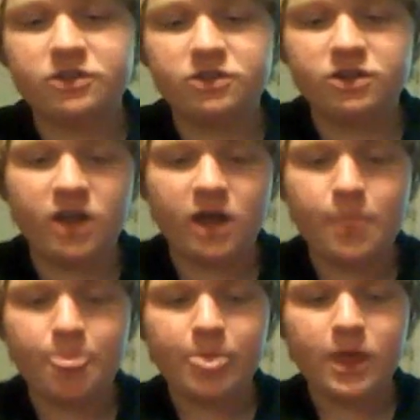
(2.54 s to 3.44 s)
and today
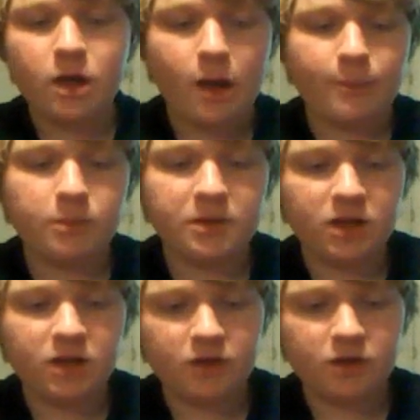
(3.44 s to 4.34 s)
I'm going to be
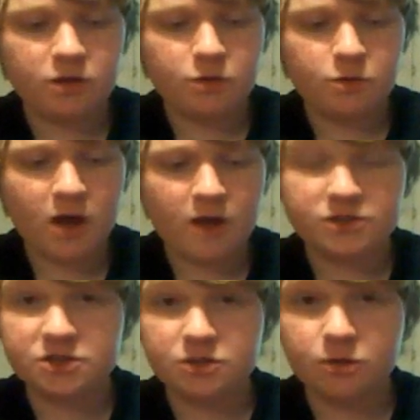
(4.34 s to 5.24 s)
giving you kind of a
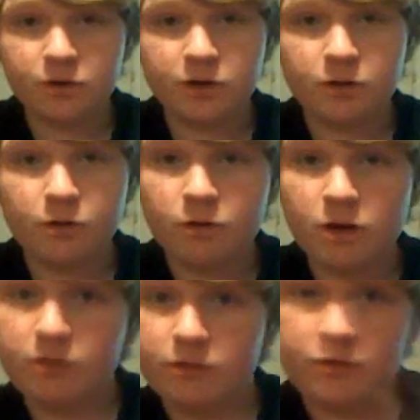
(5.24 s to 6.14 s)
tutorial or
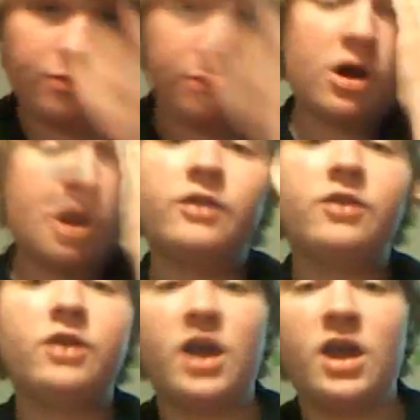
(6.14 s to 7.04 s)
a review on
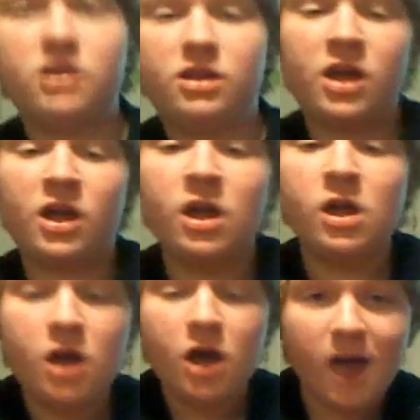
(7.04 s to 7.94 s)
the A&K
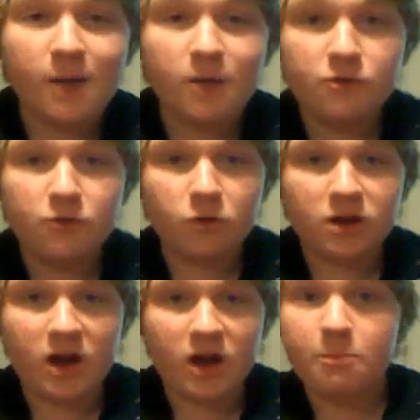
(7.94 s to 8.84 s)

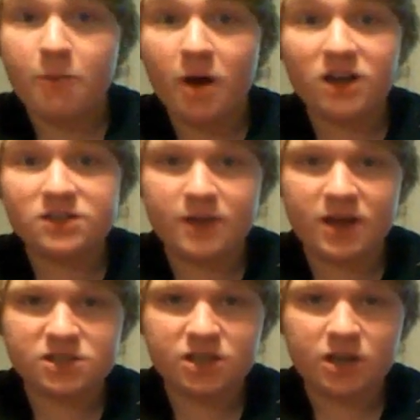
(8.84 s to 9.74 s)
M249 box
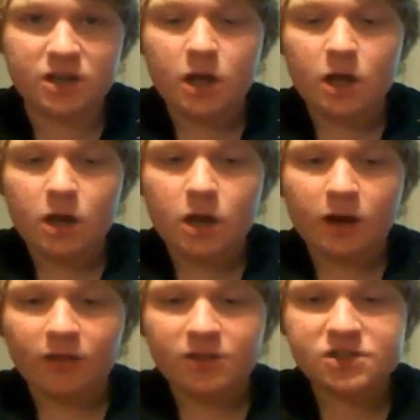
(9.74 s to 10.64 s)
magazine.
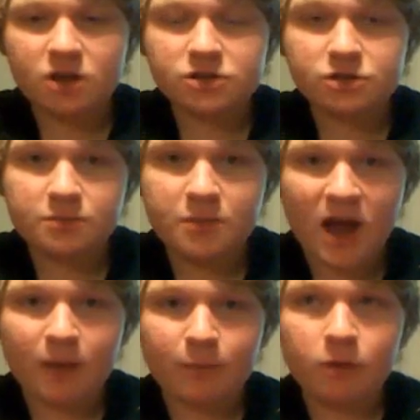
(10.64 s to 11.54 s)
Now this is also
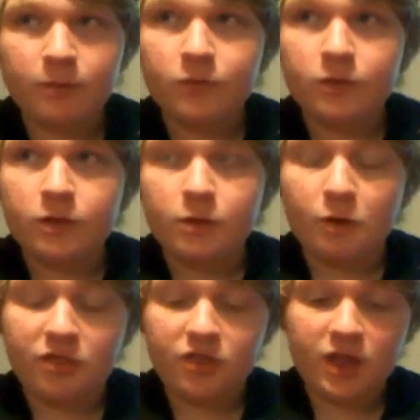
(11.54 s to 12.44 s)
compatible
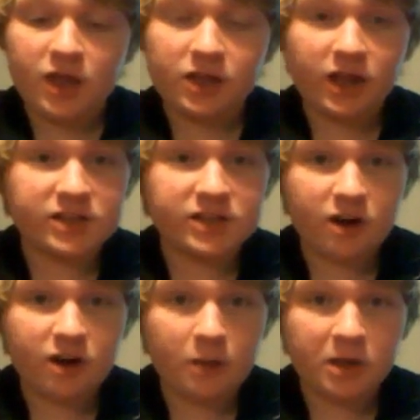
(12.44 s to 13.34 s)
with the Classic
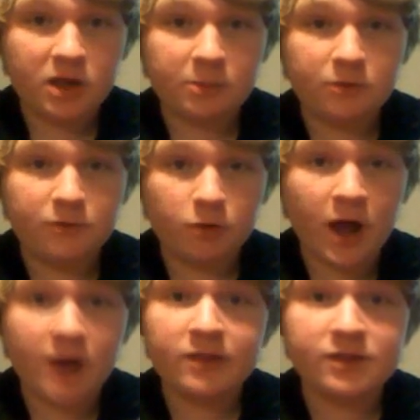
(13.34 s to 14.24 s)
Army
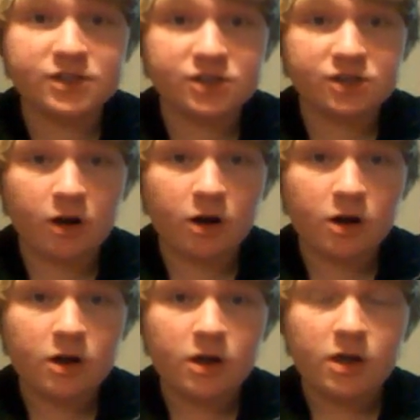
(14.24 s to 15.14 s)
M249, the
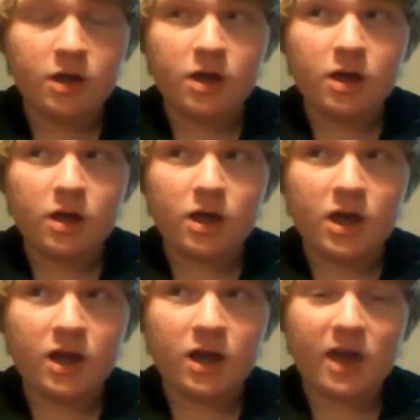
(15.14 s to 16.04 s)
Star,
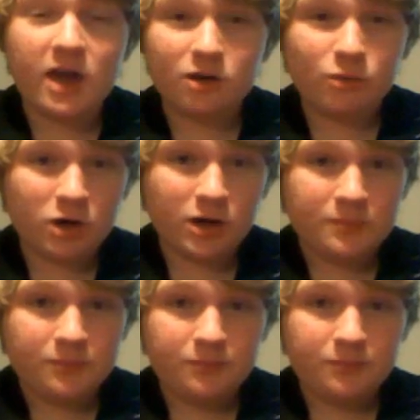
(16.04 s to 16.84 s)
and the Echo 1.